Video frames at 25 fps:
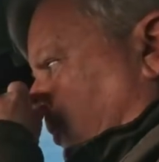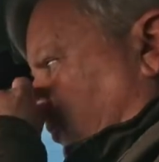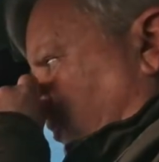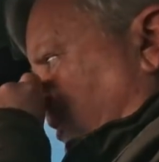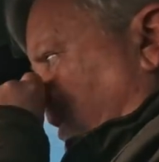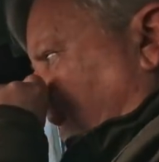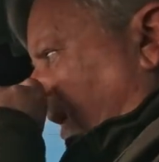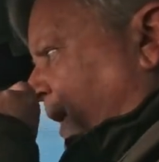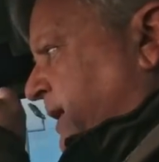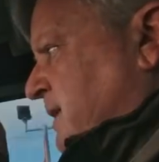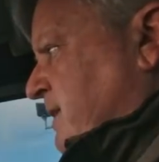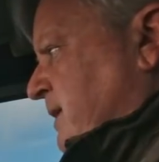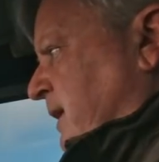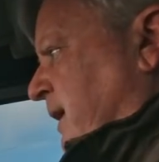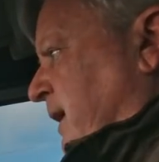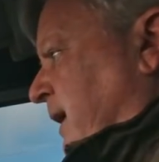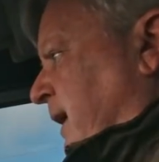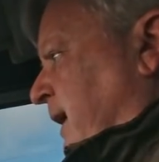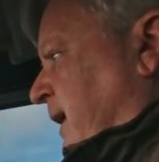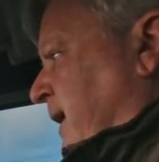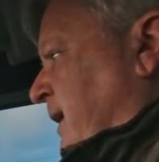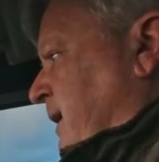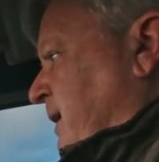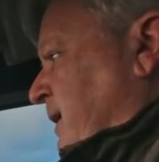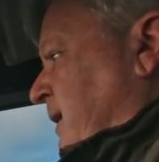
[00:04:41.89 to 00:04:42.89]

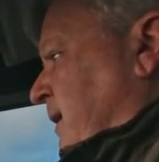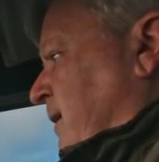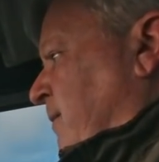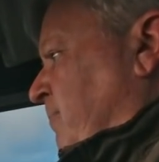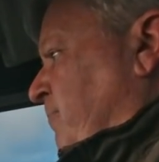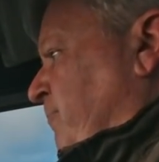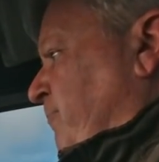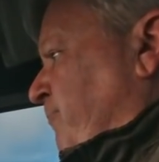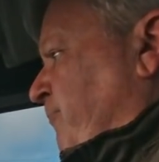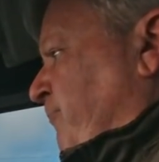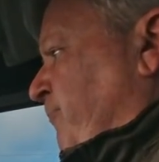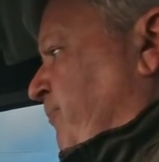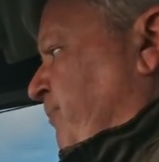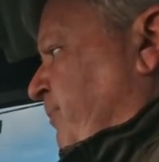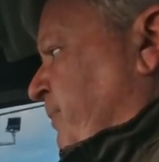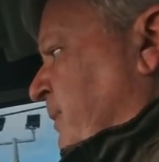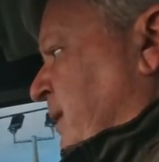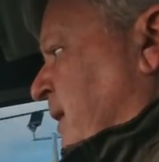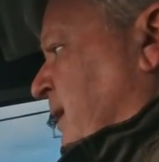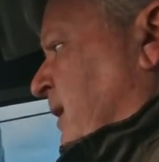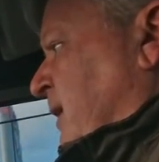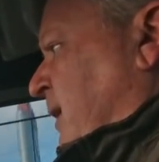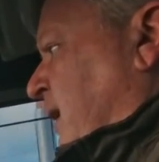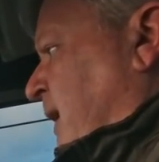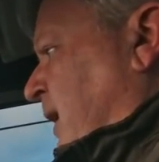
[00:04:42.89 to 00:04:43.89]
creating
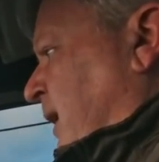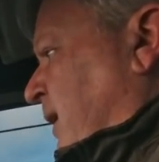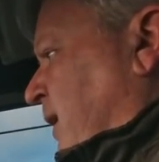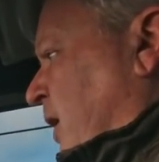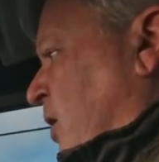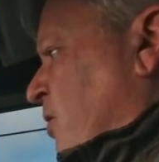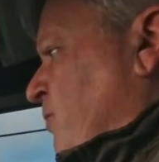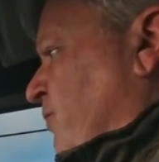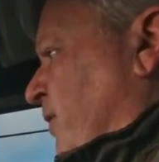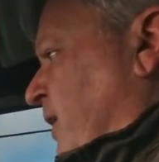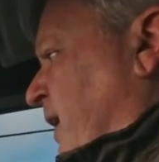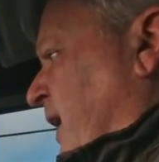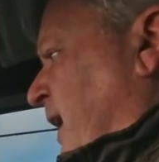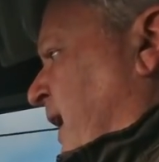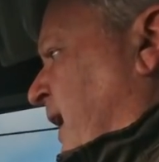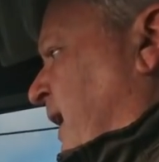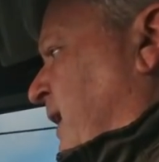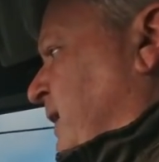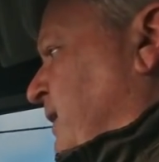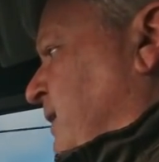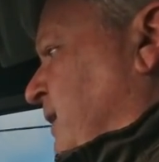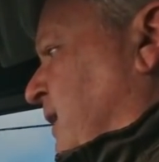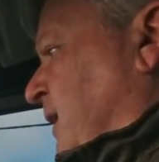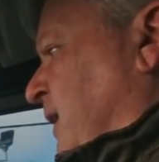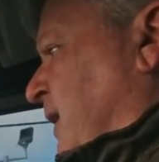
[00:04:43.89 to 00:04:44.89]
an
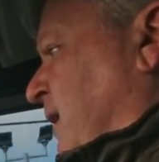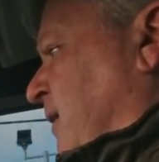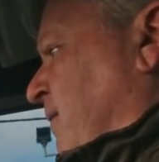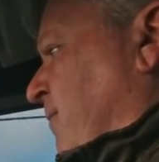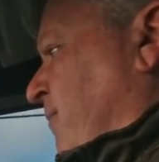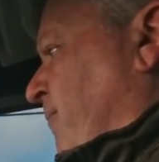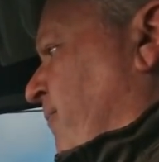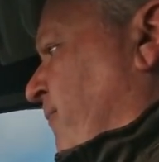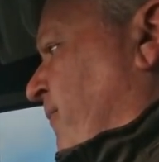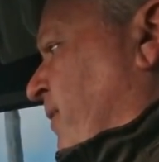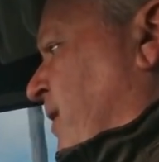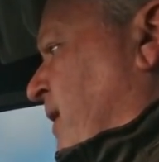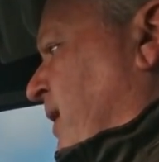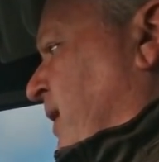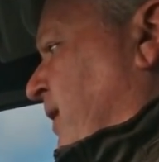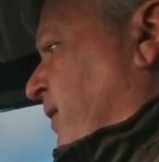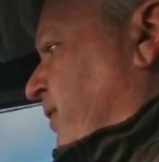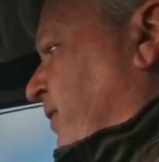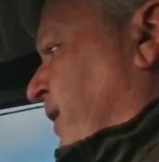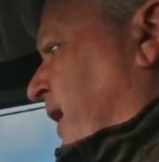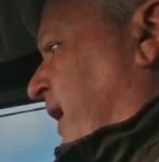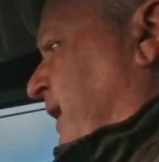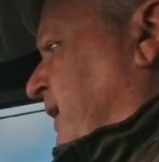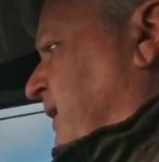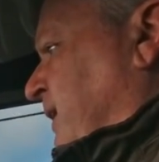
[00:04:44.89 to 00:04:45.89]
overlander
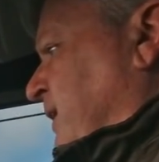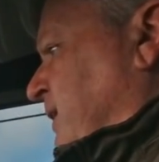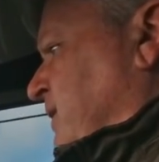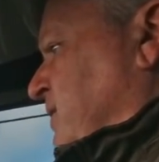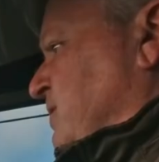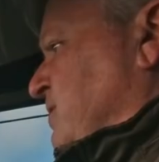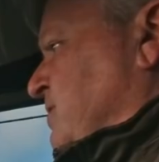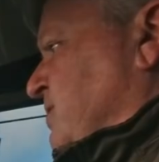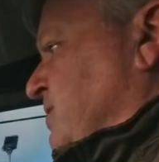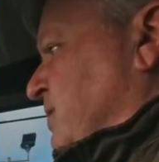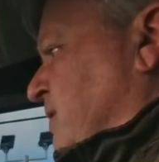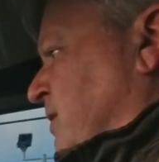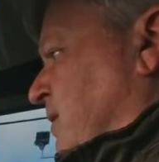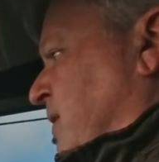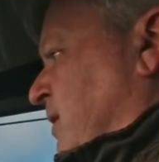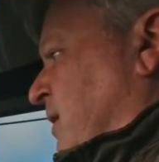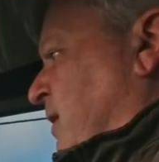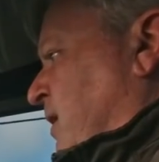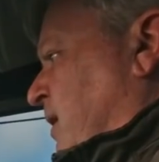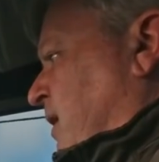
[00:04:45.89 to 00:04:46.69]
that is